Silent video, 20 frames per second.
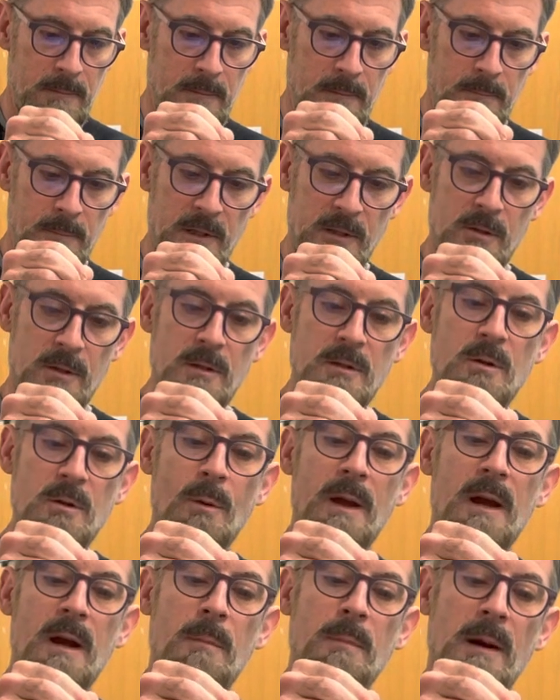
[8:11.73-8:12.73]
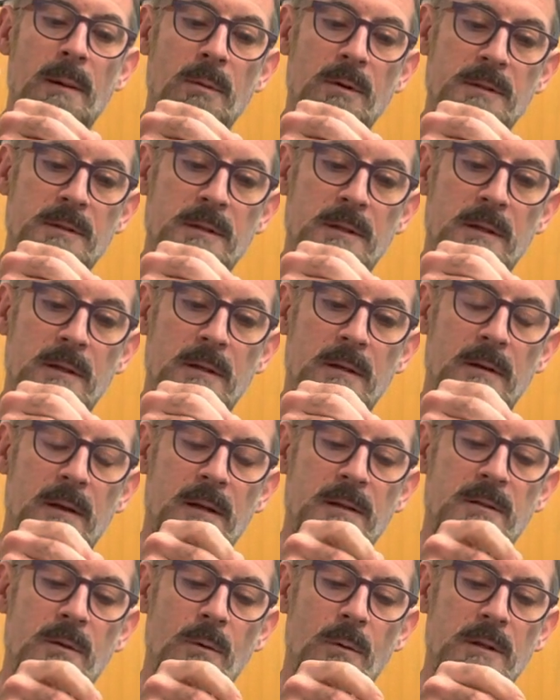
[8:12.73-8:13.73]
Make sure there's no air bubbles in here. Okay,
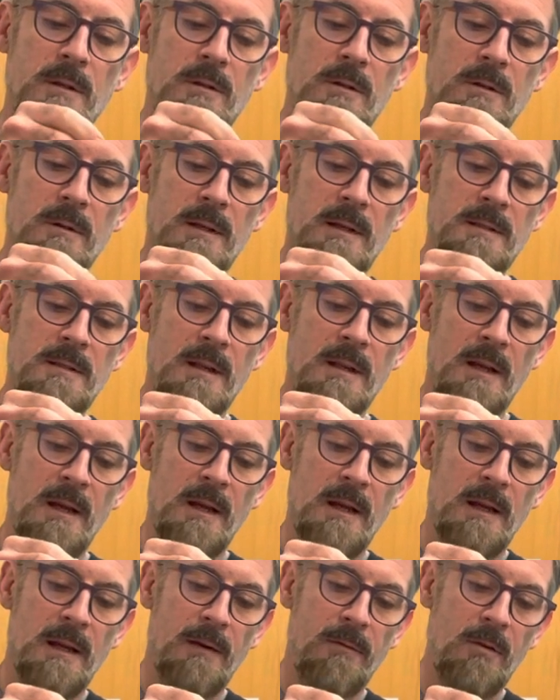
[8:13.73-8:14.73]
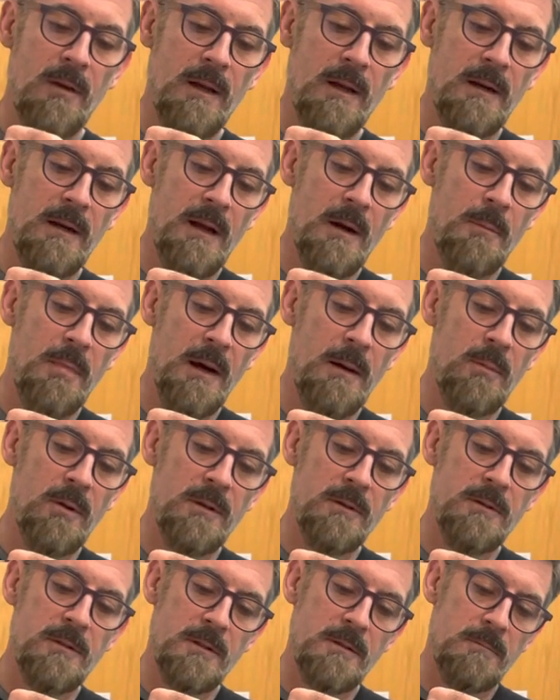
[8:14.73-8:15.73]
so when you do this, if you get an air bubble,
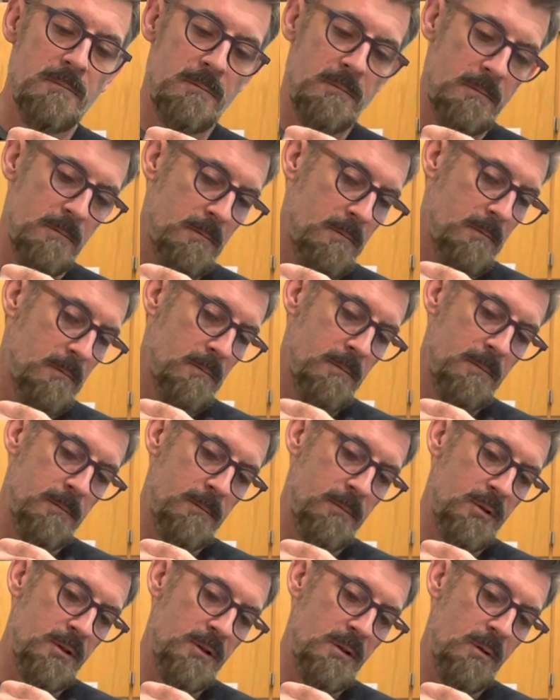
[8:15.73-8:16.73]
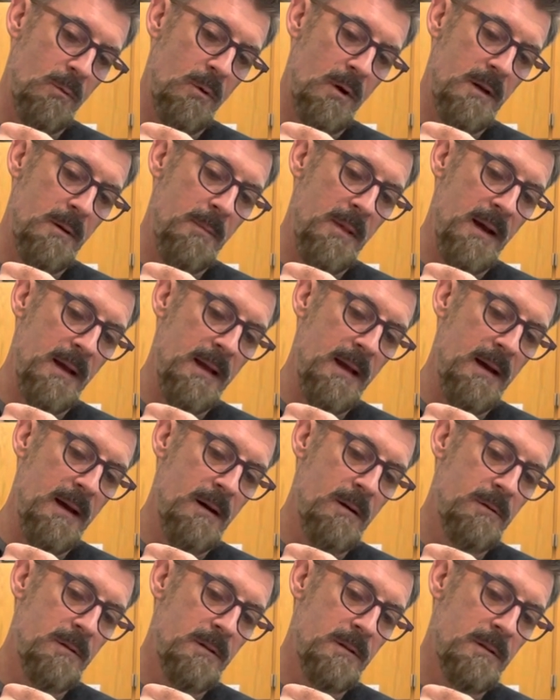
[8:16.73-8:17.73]
just push the water back
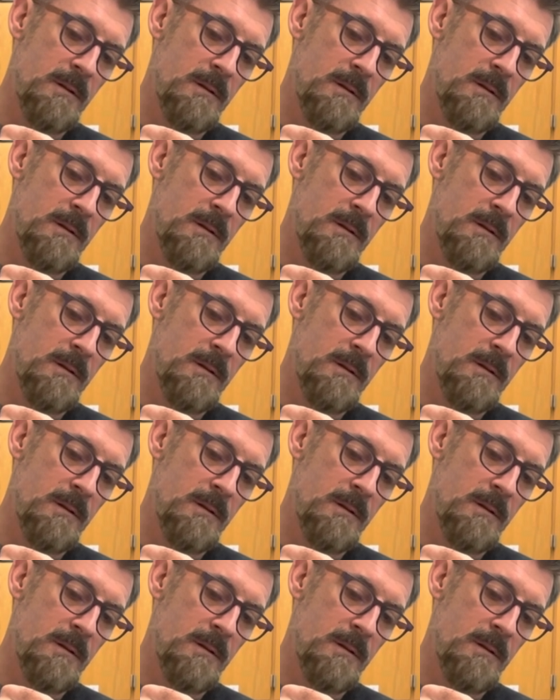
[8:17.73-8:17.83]
out.